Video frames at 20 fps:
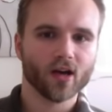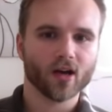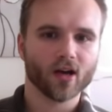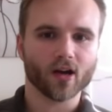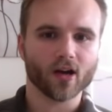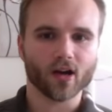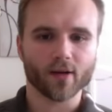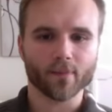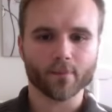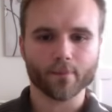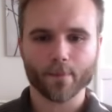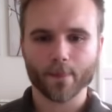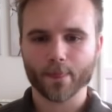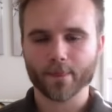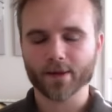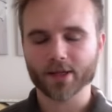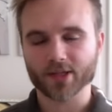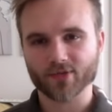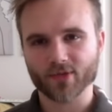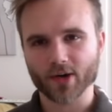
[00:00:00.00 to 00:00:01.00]

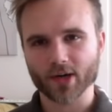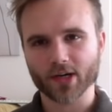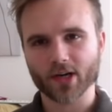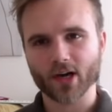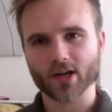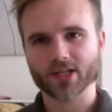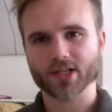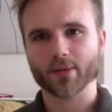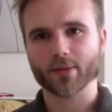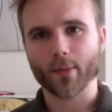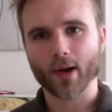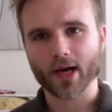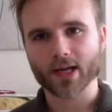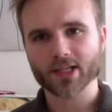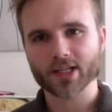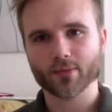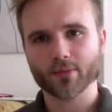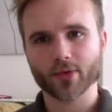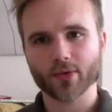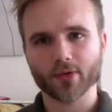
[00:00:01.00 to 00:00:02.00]
It's very
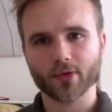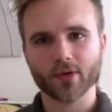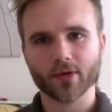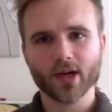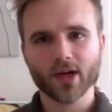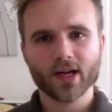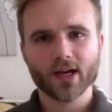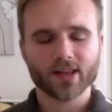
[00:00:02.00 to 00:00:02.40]
customizable.